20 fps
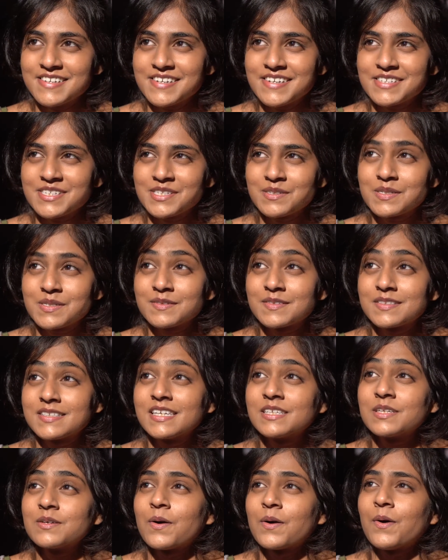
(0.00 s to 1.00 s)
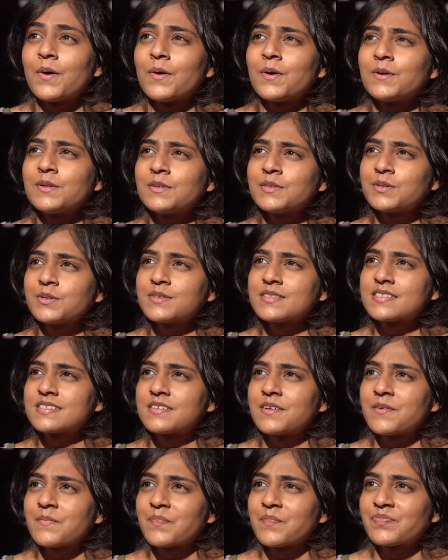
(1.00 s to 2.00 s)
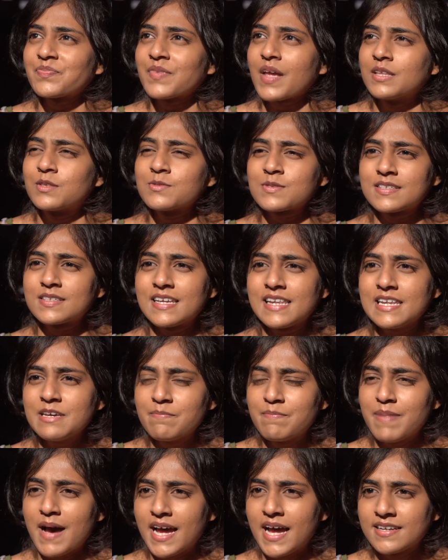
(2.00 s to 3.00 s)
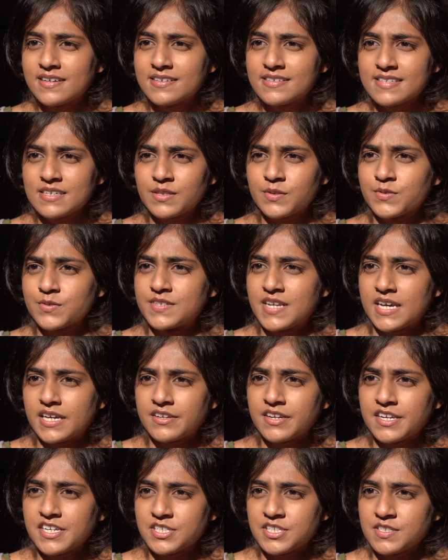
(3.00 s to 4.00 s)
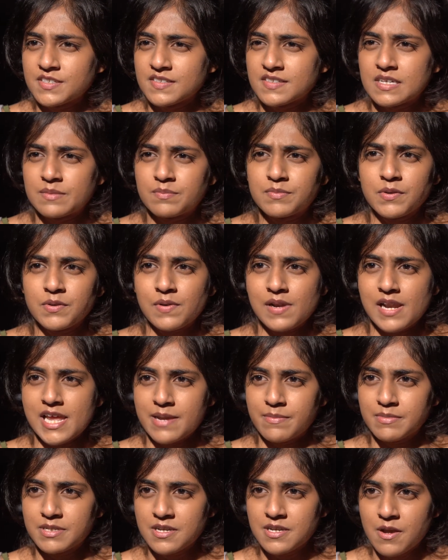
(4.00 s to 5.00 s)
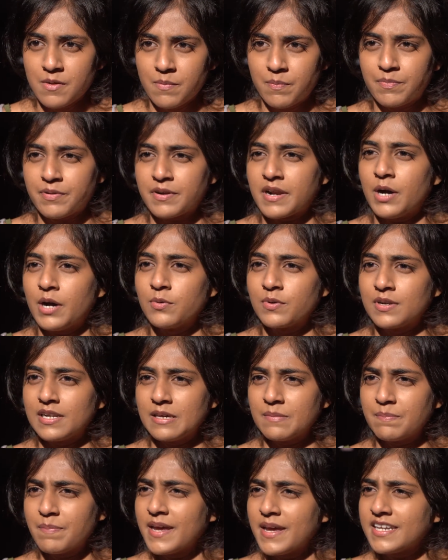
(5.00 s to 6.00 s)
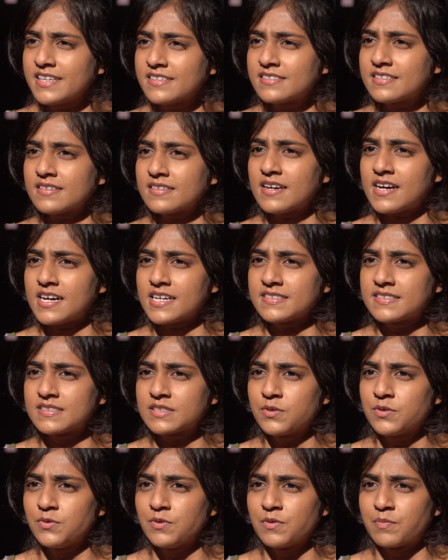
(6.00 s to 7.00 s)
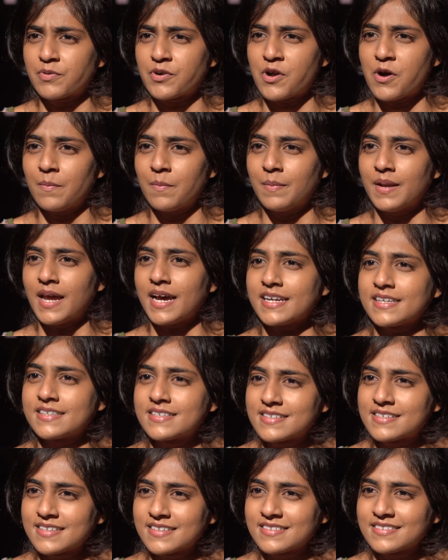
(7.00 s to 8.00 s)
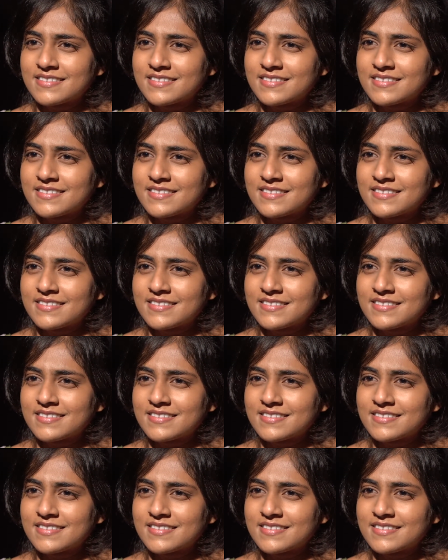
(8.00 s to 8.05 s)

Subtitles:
She would have seen all those silly banners and those decorations that proclaimed proudly Pennington High School prom night.